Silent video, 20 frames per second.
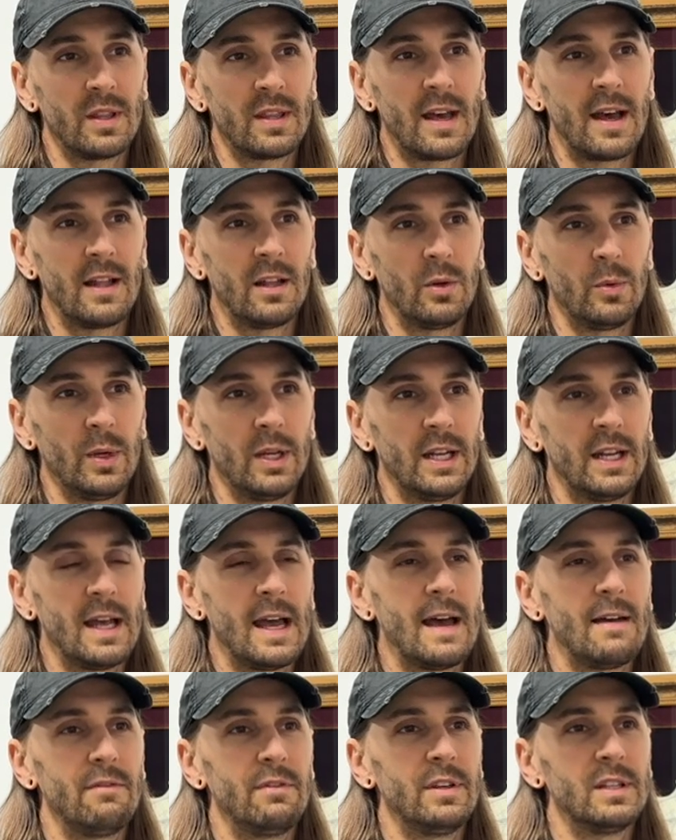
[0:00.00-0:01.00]
Halloween, and
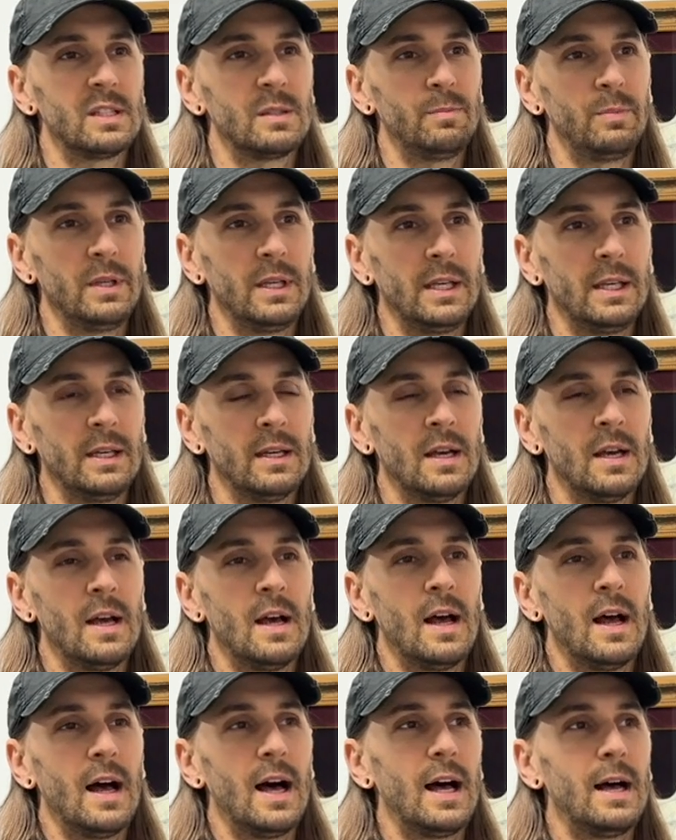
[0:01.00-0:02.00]
have this be
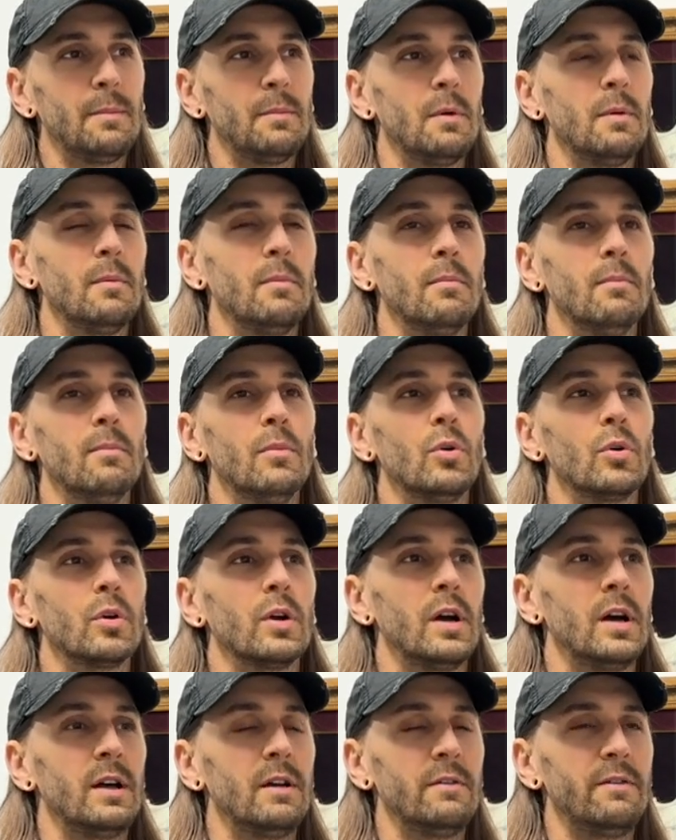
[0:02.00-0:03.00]
more
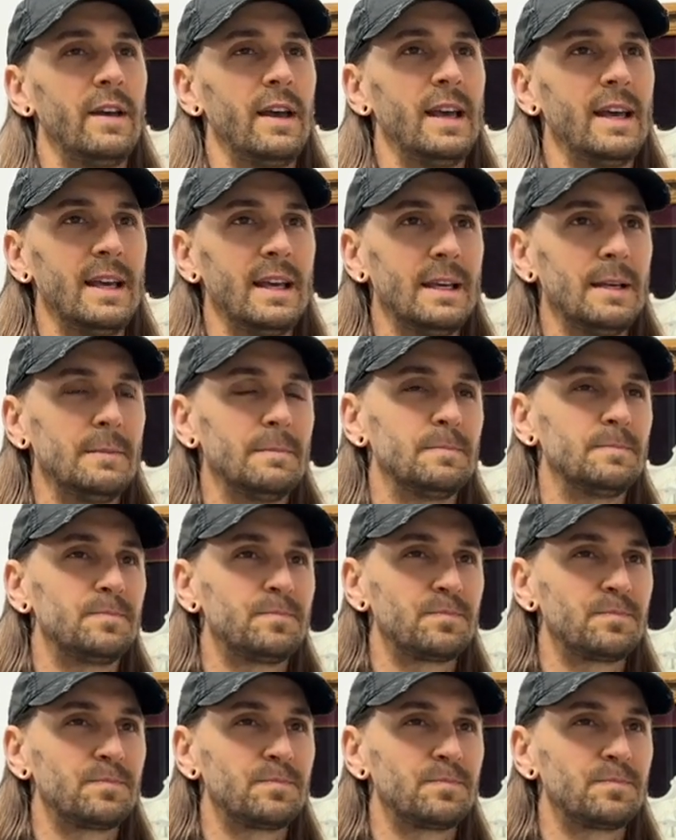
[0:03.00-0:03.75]
of a